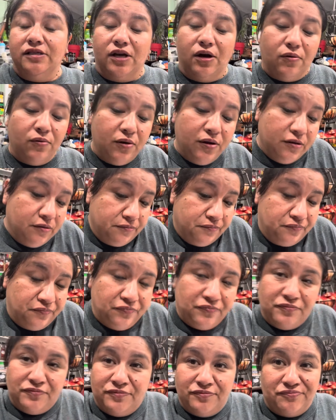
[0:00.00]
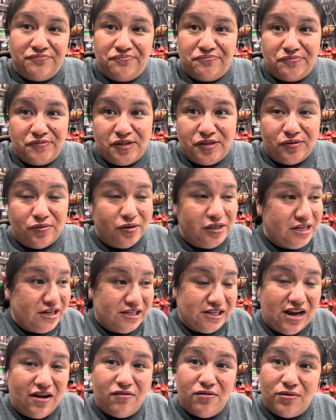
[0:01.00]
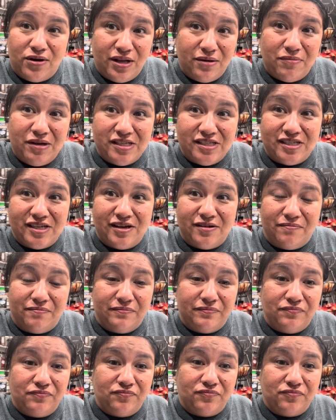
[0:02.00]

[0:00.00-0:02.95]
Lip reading: So we just haven't really missed it.